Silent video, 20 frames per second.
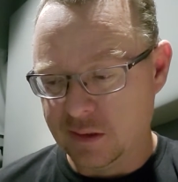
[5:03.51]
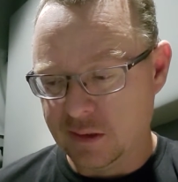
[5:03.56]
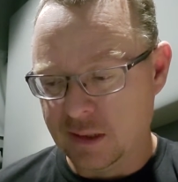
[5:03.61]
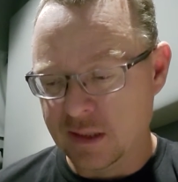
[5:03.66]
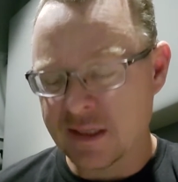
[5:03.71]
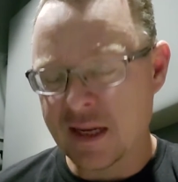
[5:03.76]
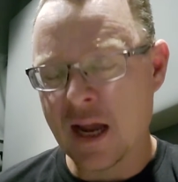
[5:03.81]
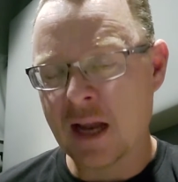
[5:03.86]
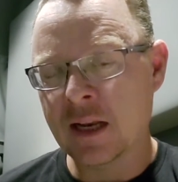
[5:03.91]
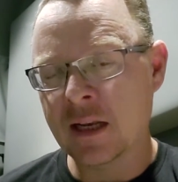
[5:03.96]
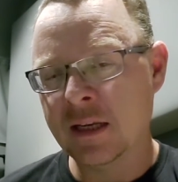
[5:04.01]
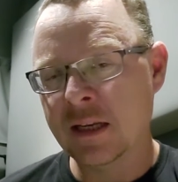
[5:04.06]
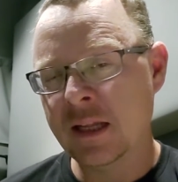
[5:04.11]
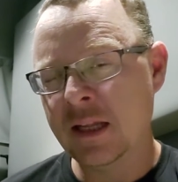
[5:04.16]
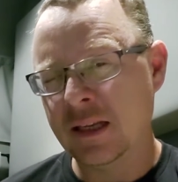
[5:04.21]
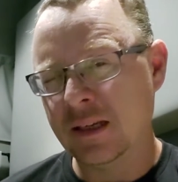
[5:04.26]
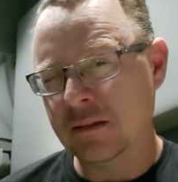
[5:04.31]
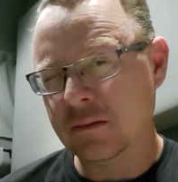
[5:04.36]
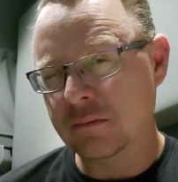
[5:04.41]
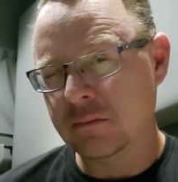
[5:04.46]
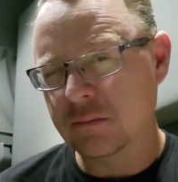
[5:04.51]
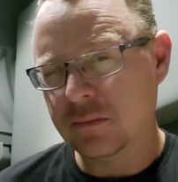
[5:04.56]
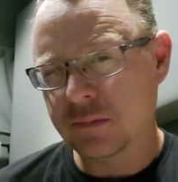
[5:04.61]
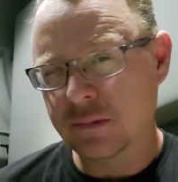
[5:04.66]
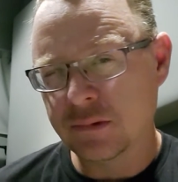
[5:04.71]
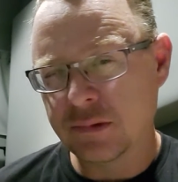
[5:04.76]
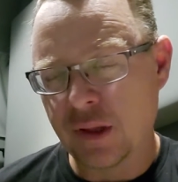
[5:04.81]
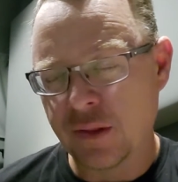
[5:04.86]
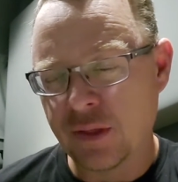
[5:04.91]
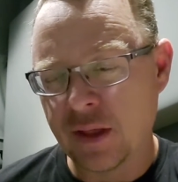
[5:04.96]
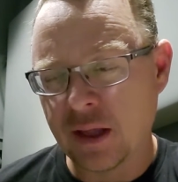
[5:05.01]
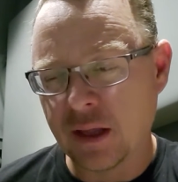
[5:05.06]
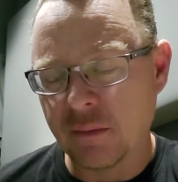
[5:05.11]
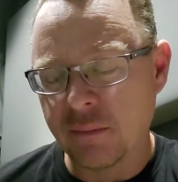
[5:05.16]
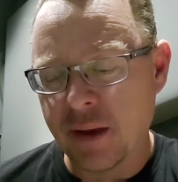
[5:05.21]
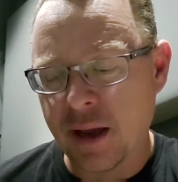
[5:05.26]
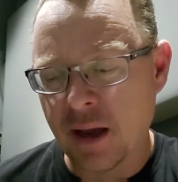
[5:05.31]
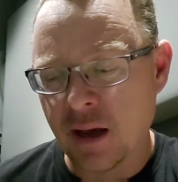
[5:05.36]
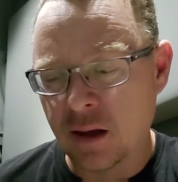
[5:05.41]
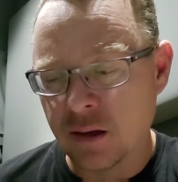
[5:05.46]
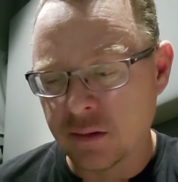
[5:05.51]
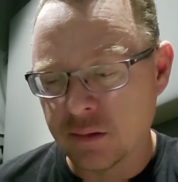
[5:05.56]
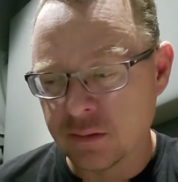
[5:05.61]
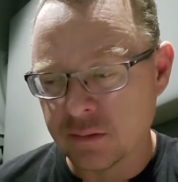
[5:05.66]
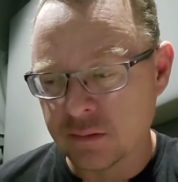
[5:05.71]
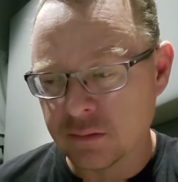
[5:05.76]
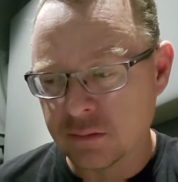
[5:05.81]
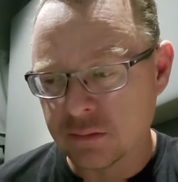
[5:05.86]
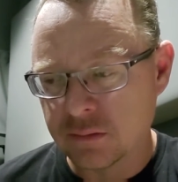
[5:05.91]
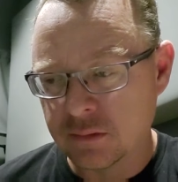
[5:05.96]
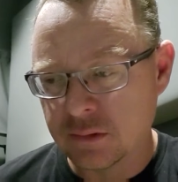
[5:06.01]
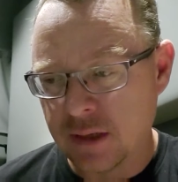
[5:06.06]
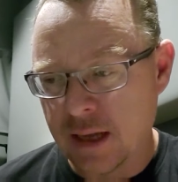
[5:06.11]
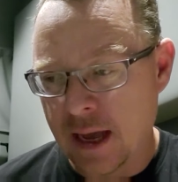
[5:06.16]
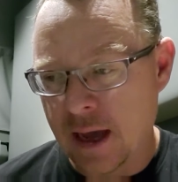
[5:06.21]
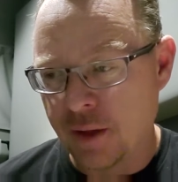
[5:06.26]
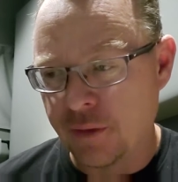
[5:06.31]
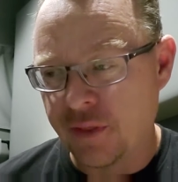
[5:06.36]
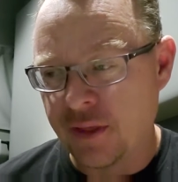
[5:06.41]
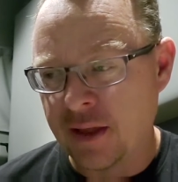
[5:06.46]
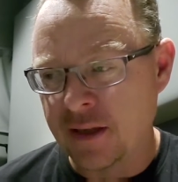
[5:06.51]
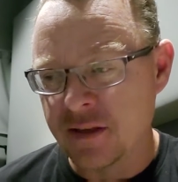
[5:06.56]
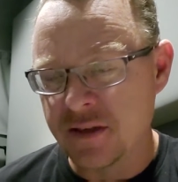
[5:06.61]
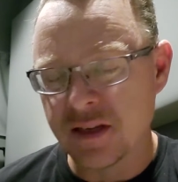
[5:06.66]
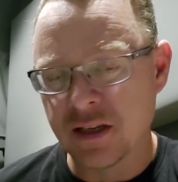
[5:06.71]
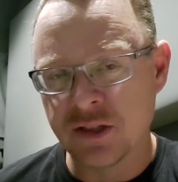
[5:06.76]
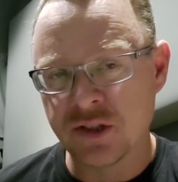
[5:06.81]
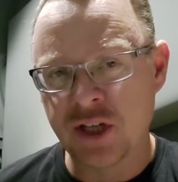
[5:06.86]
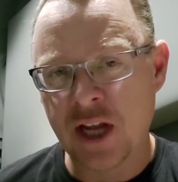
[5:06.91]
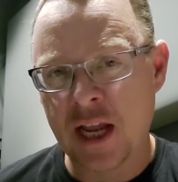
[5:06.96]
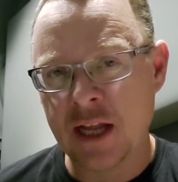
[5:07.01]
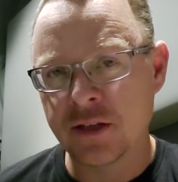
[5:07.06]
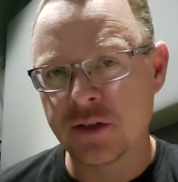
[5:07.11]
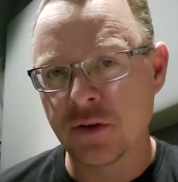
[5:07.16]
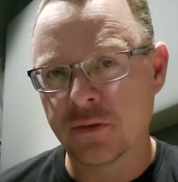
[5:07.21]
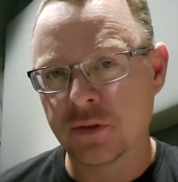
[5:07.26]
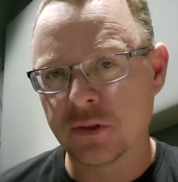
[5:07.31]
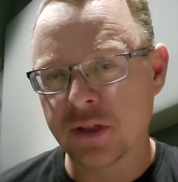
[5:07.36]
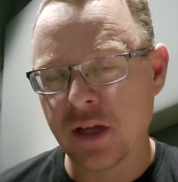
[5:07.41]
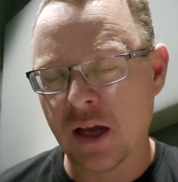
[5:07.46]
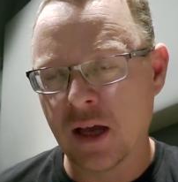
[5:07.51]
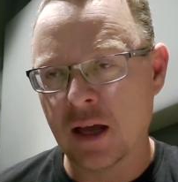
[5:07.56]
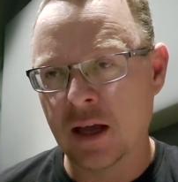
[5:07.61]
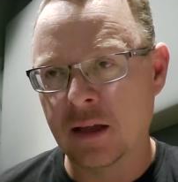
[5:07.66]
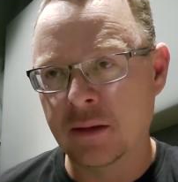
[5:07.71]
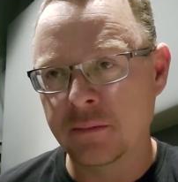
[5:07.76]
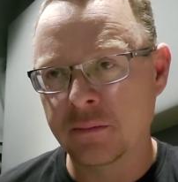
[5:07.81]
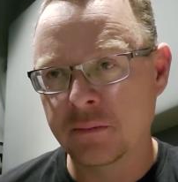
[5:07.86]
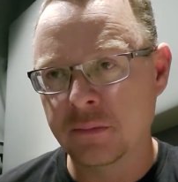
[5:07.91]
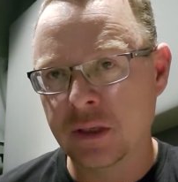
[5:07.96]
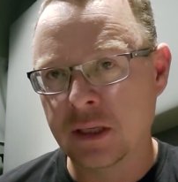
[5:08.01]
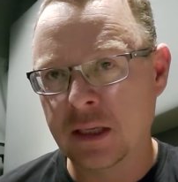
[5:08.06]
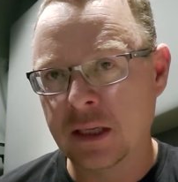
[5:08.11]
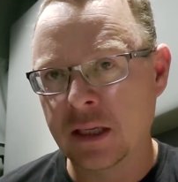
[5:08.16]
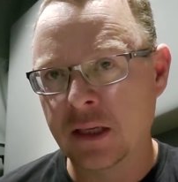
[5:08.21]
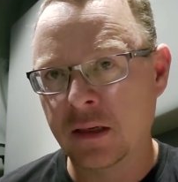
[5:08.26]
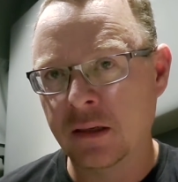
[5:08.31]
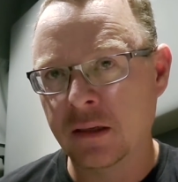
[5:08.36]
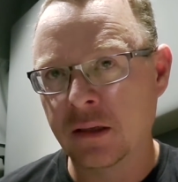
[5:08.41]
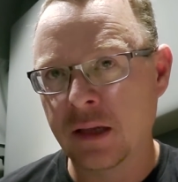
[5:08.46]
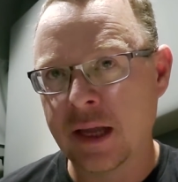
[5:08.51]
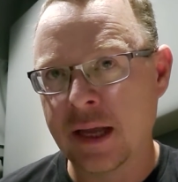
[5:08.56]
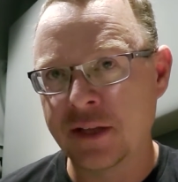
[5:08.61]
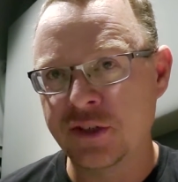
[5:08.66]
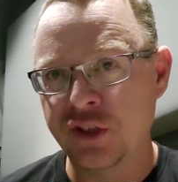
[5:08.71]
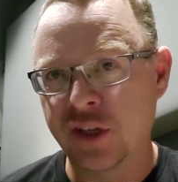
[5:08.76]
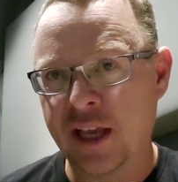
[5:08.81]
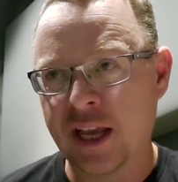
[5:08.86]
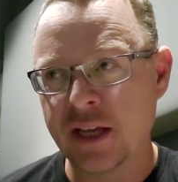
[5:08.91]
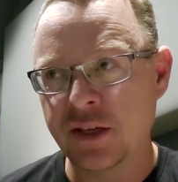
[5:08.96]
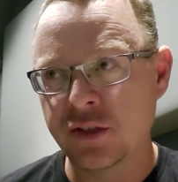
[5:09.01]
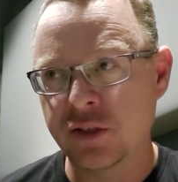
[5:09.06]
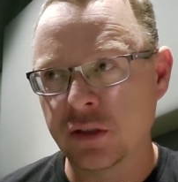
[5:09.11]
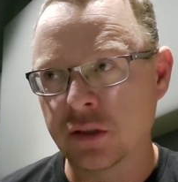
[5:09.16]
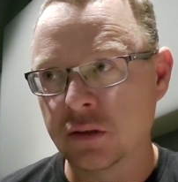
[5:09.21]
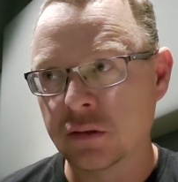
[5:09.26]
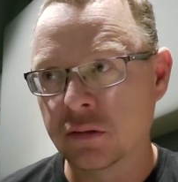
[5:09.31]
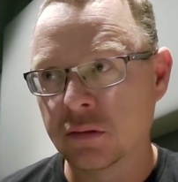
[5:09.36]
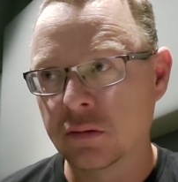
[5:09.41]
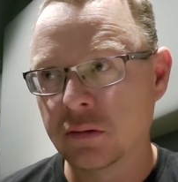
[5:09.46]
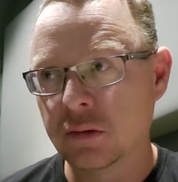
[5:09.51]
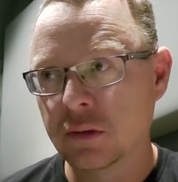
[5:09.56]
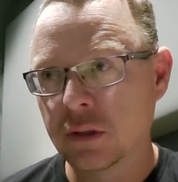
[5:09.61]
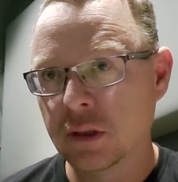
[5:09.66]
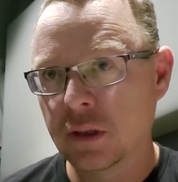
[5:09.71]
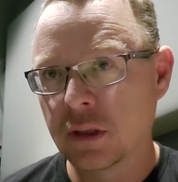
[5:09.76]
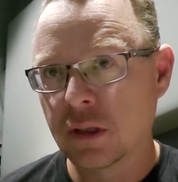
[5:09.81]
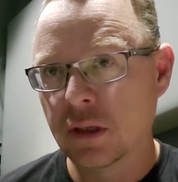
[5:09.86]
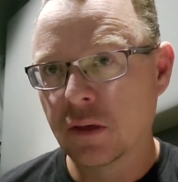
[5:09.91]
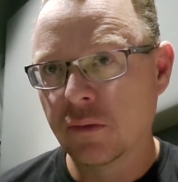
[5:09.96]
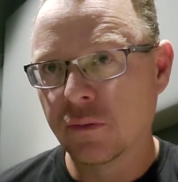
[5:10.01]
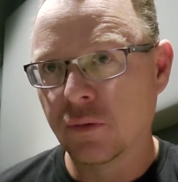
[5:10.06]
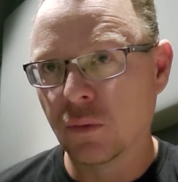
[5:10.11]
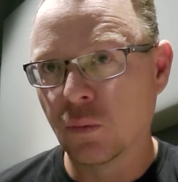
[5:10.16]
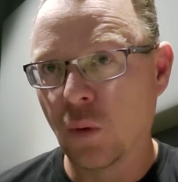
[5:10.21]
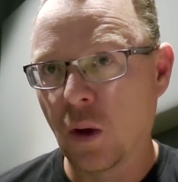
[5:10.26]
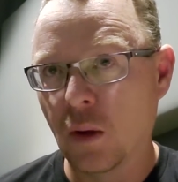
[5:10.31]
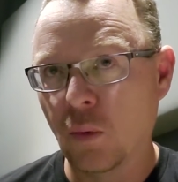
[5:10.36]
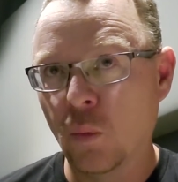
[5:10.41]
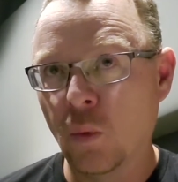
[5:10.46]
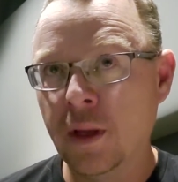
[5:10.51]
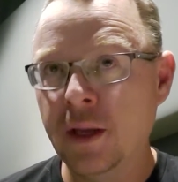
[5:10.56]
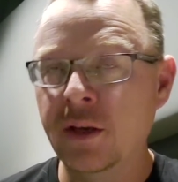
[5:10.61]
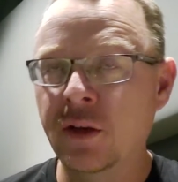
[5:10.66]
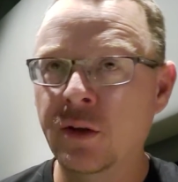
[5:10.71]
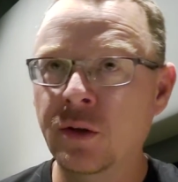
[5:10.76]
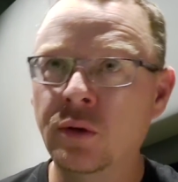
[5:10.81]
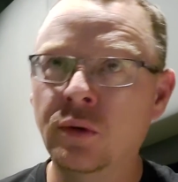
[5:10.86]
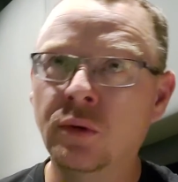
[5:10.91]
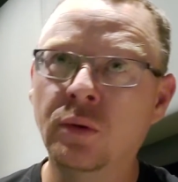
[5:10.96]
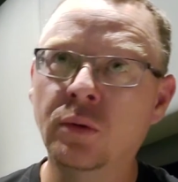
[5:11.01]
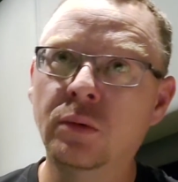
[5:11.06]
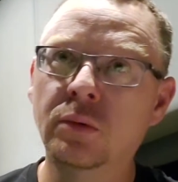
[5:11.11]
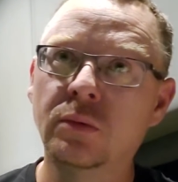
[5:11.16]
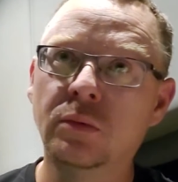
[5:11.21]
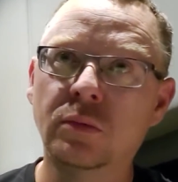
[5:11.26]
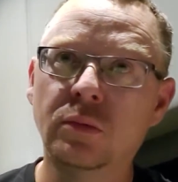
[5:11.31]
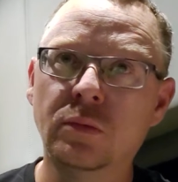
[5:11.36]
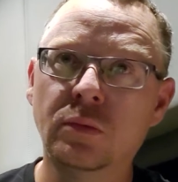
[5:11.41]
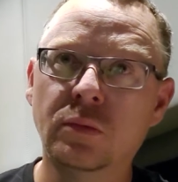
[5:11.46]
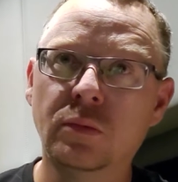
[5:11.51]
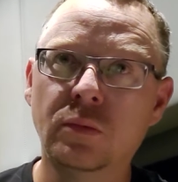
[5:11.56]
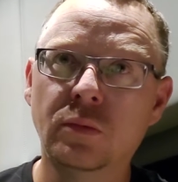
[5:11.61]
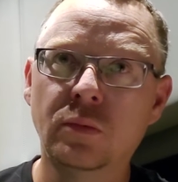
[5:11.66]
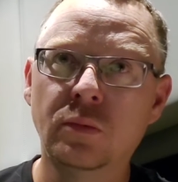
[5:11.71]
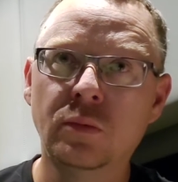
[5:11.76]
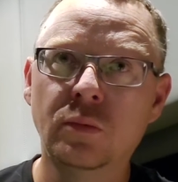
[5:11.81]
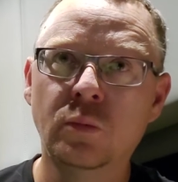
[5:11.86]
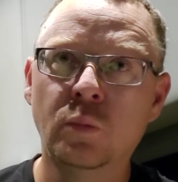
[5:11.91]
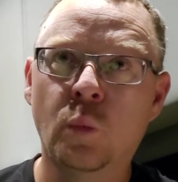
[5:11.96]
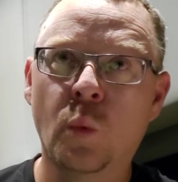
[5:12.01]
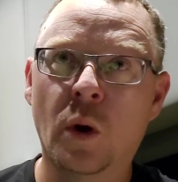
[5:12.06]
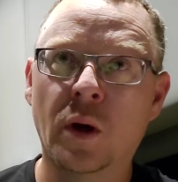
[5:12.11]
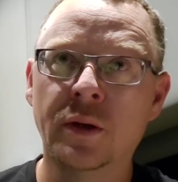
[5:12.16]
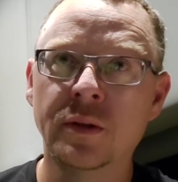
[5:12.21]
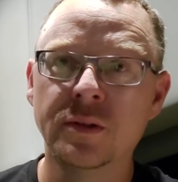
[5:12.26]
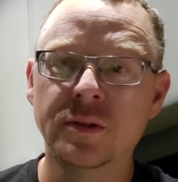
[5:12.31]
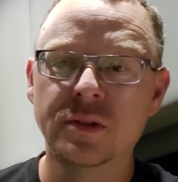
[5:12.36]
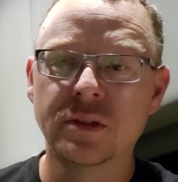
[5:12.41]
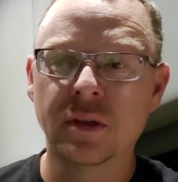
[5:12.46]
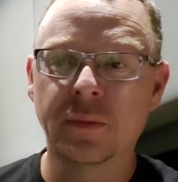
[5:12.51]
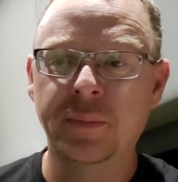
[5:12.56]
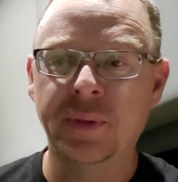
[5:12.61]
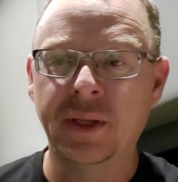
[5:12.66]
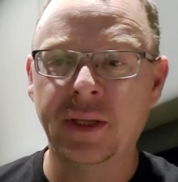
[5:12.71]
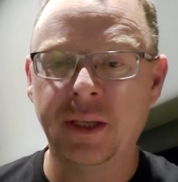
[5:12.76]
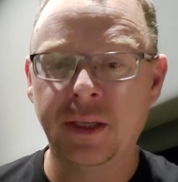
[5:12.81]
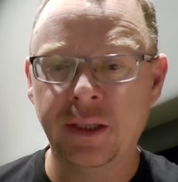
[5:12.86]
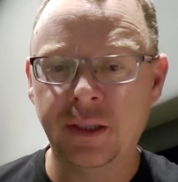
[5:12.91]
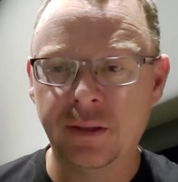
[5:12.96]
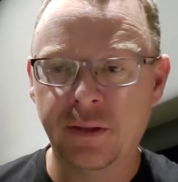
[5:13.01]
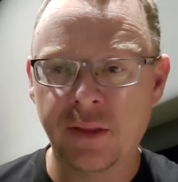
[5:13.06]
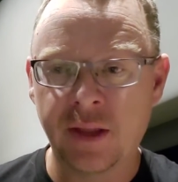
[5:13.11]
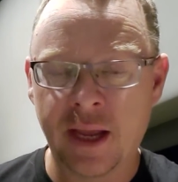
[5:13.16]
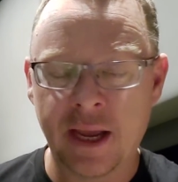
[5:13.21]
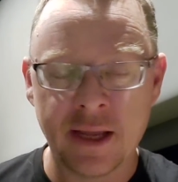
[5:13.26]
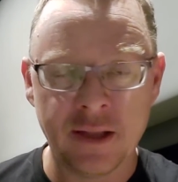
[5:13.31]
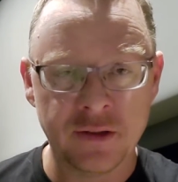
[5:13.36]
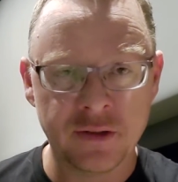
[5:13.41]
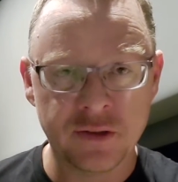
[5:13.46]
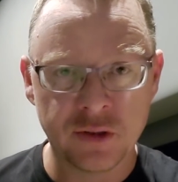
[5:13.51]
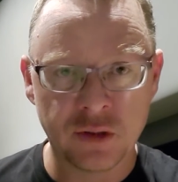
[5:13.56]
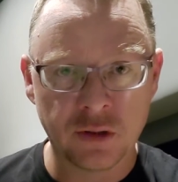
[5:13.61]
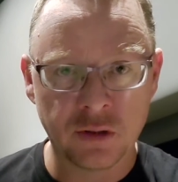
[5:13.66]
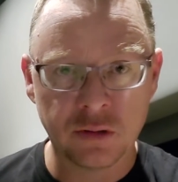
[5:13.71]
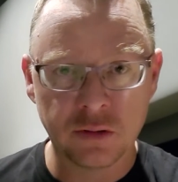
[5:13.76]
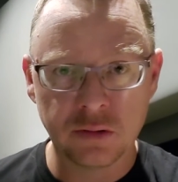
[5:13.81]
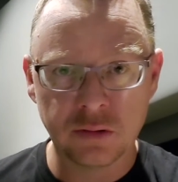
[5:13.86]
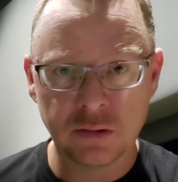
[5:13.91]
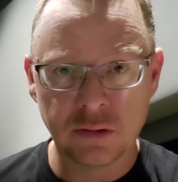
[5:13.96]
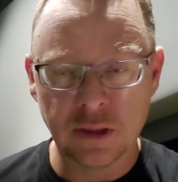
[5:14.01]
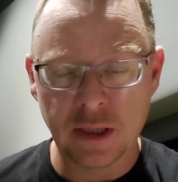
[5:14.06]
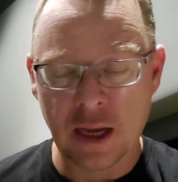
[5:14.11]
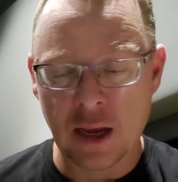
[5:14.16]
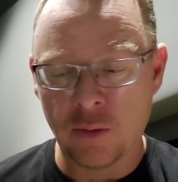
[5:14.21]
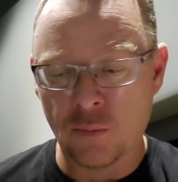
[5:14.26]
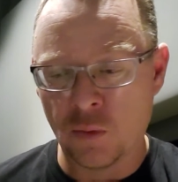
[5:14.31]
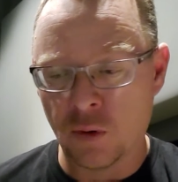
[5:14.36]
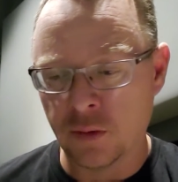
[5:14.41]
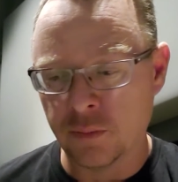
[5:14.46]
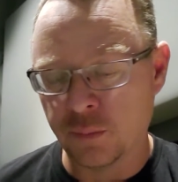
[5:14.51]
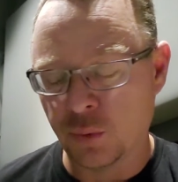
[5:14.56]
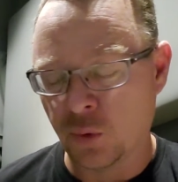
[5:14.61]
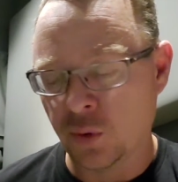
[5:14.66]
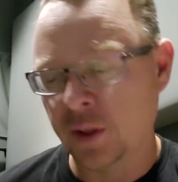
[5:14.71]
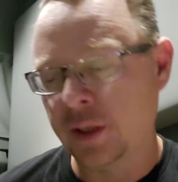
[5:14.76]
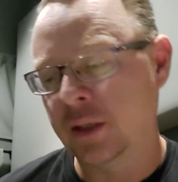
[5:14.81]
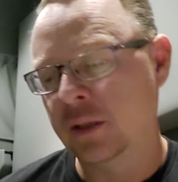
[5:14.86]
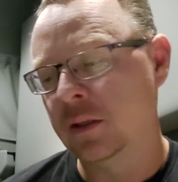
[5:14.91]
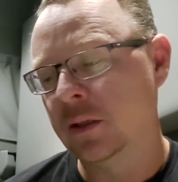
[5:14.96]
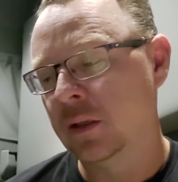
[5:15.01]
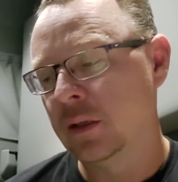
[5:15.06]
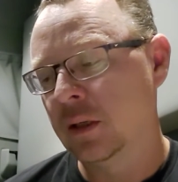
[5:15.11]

it's kind of neat to think about how things can change over time in education for what we knew was to be the answer at one point.